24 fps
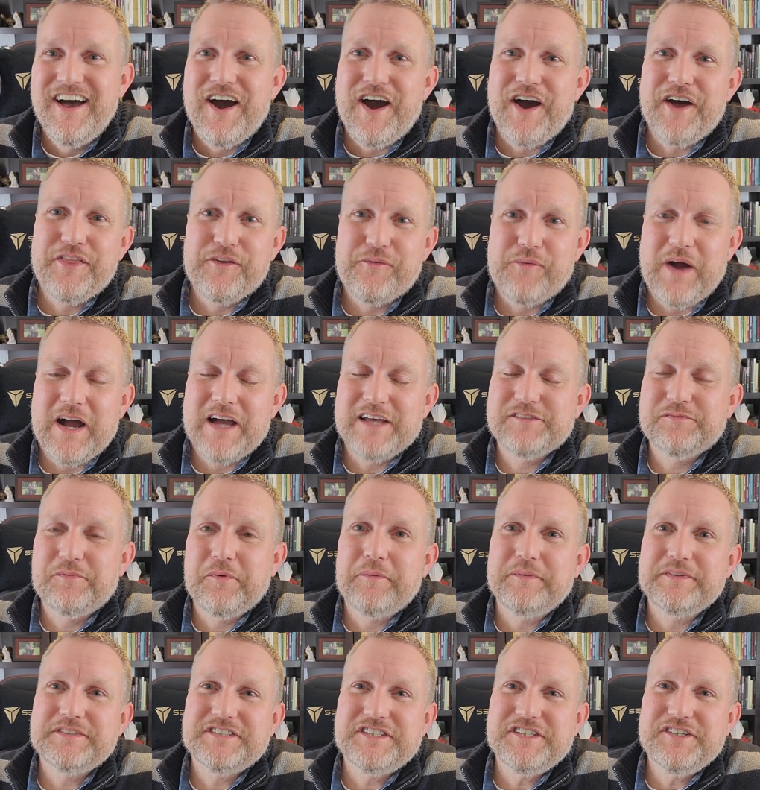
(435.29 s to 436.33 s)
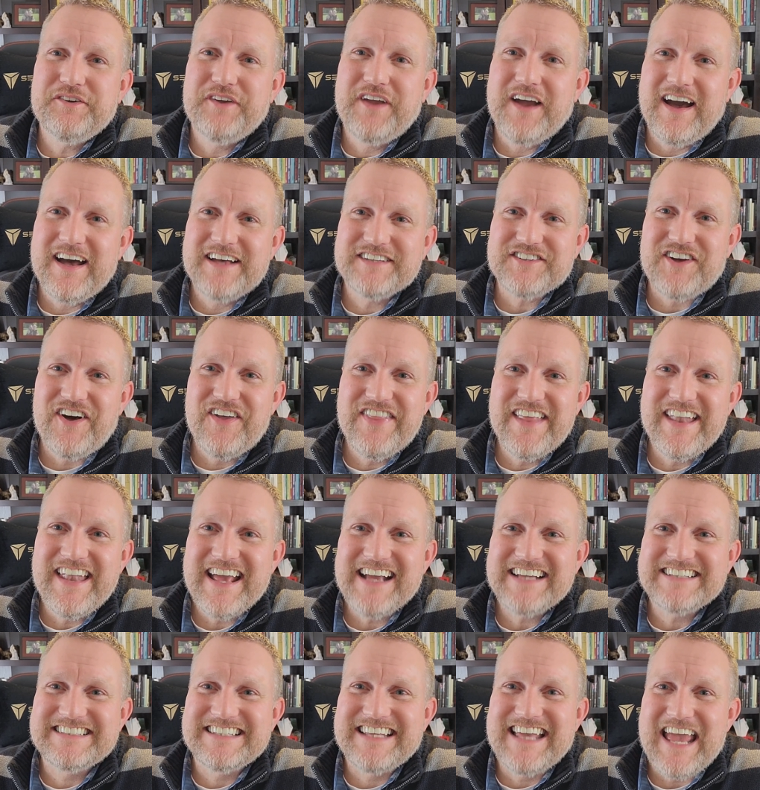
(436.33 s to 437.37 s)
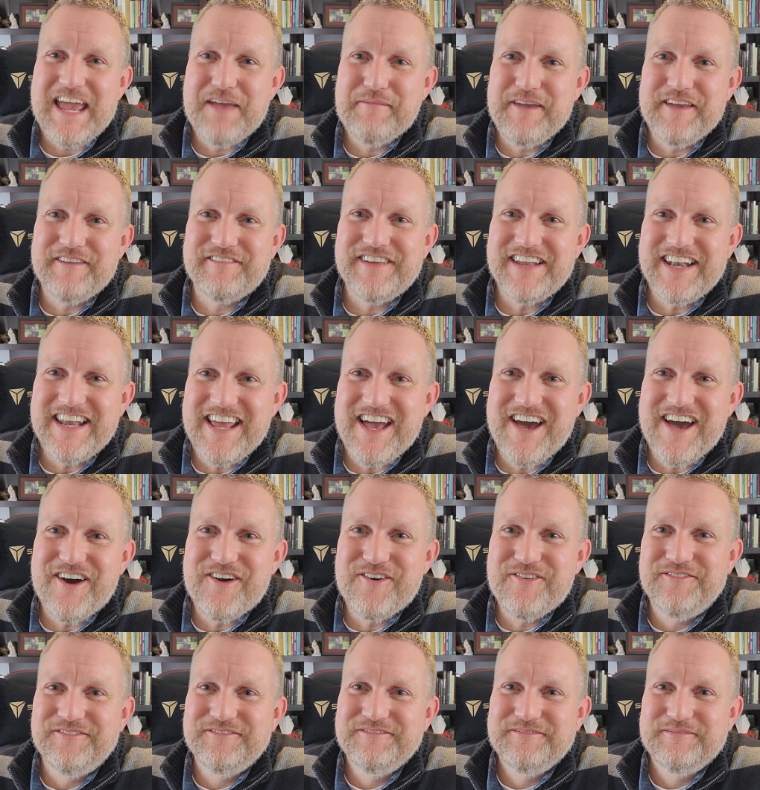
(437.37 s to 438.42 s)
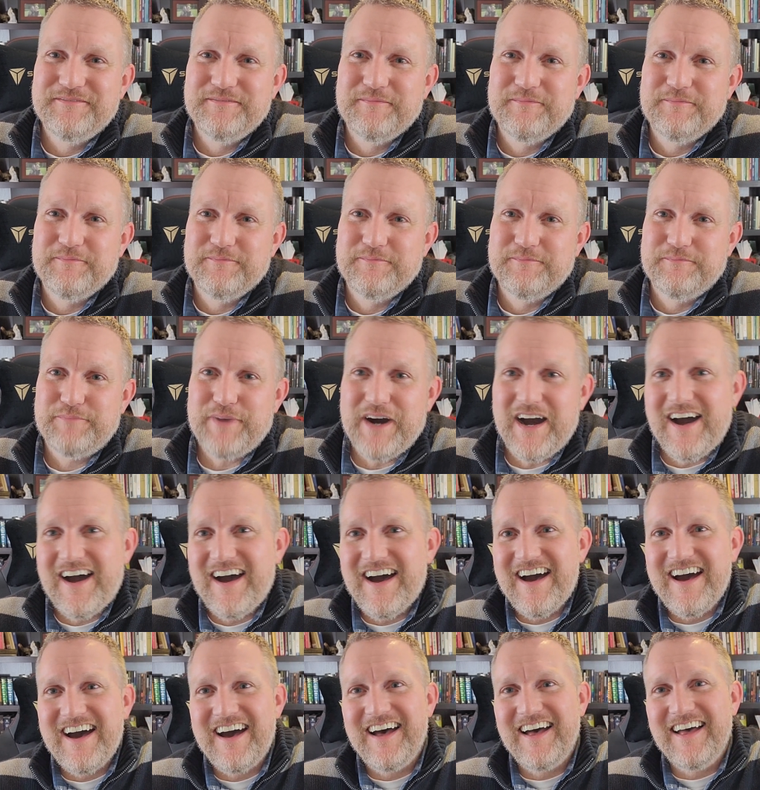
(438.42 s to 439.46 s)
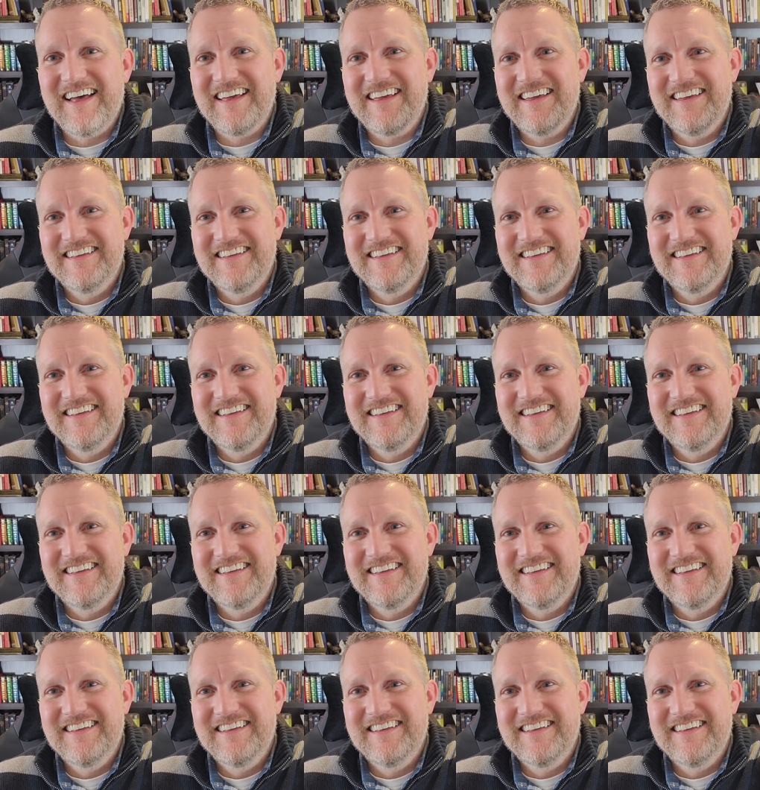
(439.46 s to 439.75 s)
Otherwise, we will see you guys on the next gaming video. Bye!